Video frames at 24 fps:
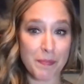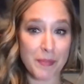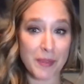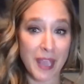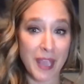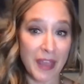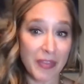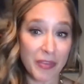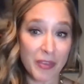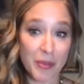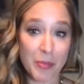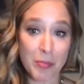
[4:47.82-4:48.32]

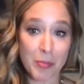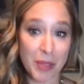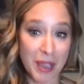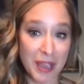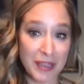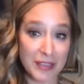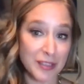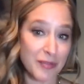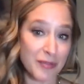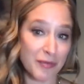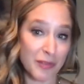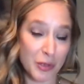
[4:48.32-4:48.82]
get the
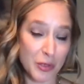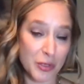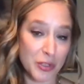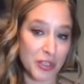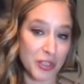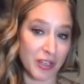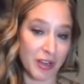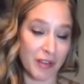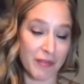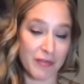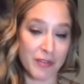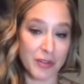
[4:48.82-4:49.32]
best
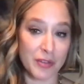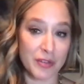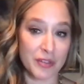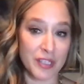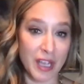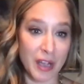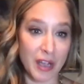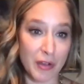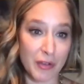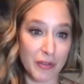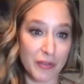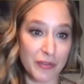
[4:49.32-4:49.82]
version of
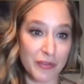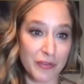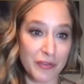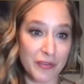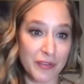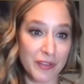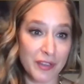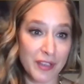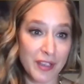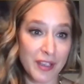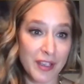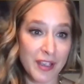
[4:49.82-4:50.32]
yourself
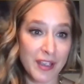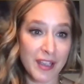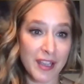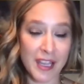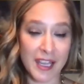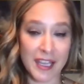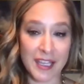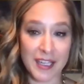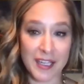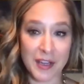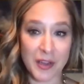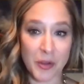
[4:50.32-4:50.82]

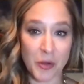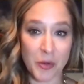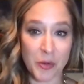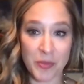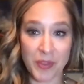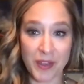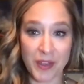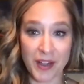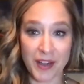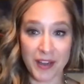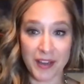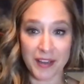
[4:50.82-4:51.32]
and i hope
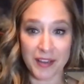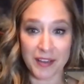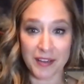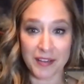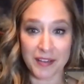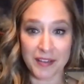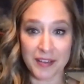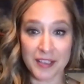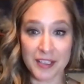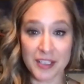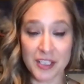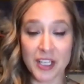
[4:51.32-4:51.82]
that i
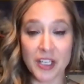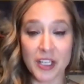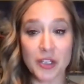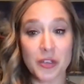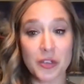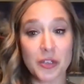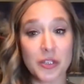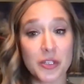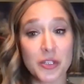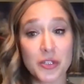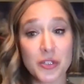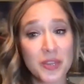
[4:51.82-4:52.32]
can continue
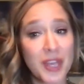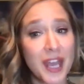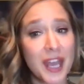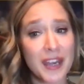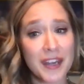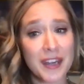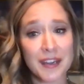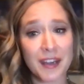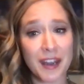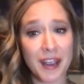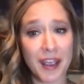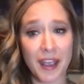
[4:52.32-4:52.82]
to do that
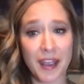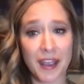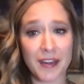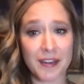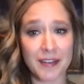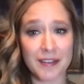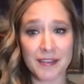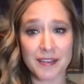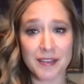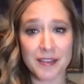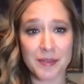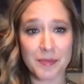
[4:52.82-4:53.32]
and
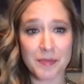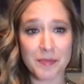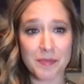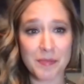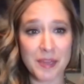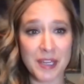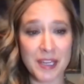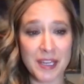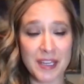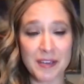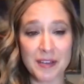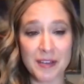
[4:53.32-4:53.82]
and
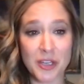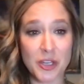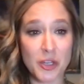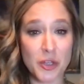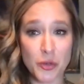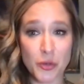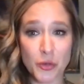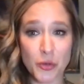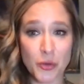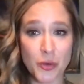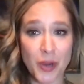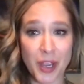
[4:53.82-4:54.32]
meet
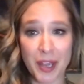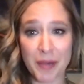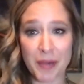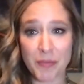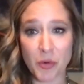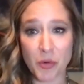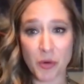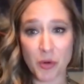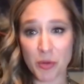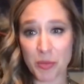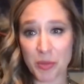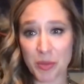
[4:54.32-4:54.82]
new and
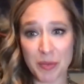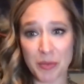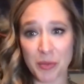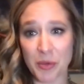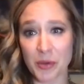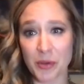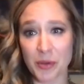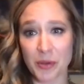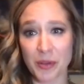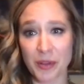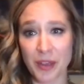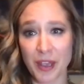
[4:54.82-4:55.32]
more
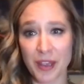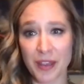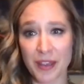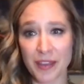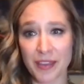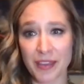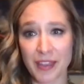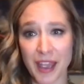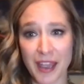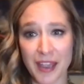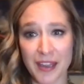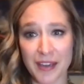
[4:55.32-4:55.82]
people
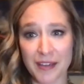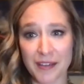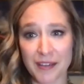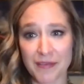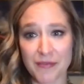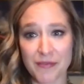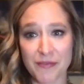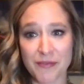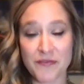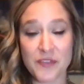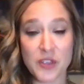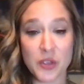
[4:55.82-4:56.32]
that
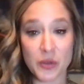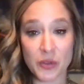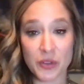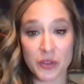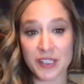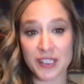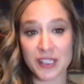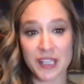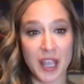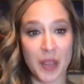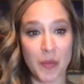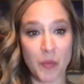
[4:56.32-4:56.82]
feel the
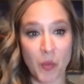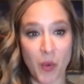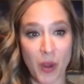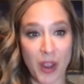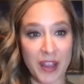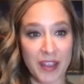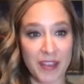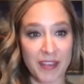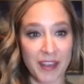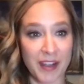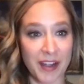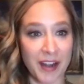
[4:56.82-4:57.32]
same
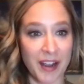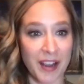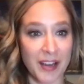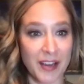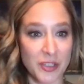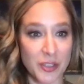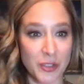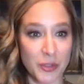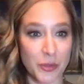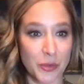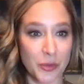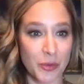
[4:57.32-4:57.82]
way that i
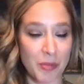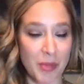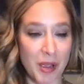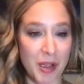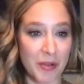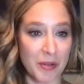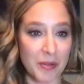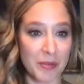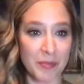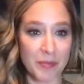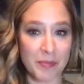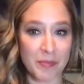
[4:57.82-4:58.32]
do
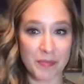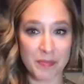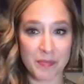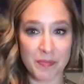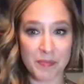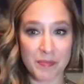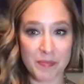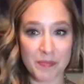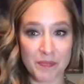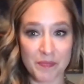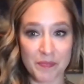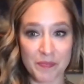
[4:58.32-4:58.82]
about
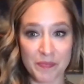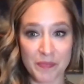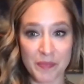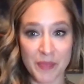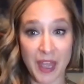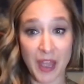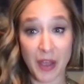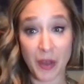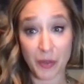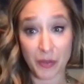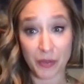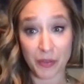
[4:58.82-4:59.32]

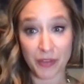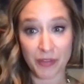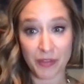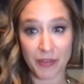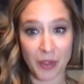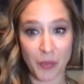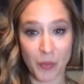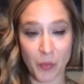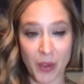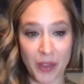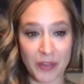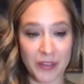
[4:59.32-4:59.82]
health
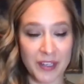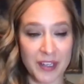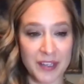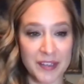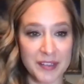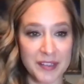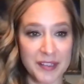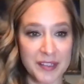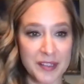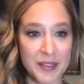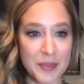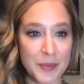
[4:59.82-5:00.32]
and
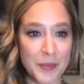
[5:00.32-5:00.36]
wellness